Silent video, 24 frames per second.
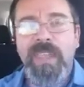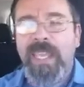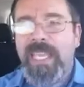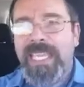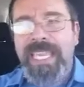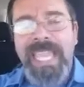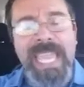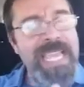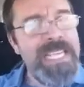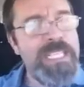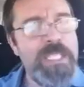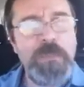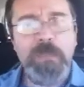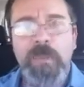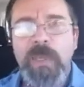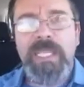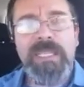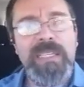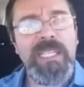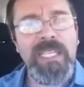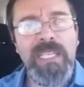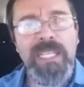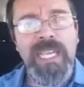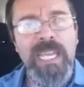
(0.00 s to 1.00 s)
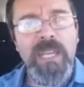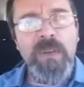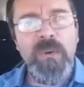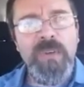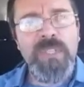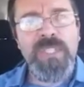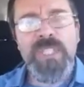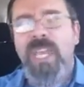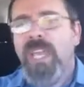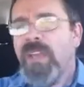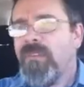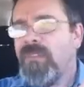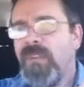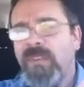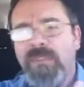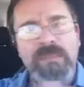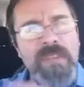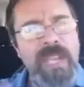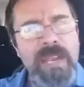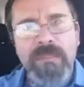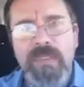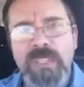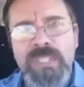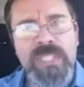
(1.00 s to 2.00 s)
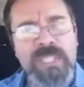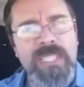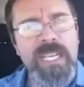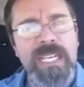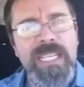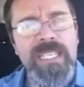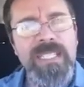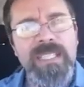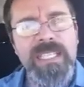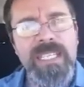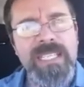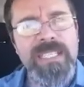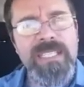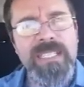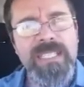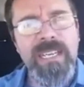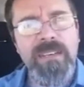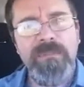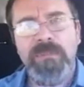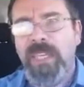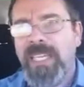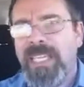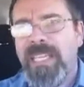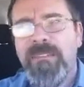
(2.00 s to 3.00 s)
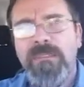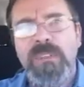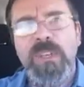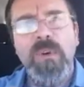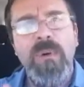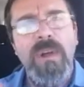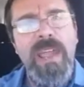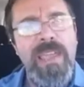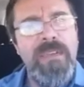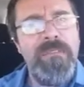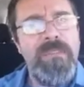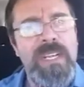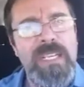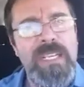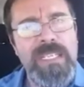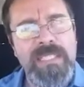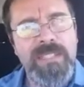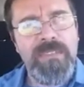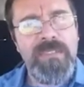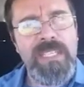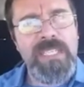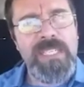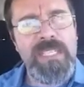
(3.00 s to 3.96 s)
They can't speak the language. They've never studied this stuff. They give no evidence of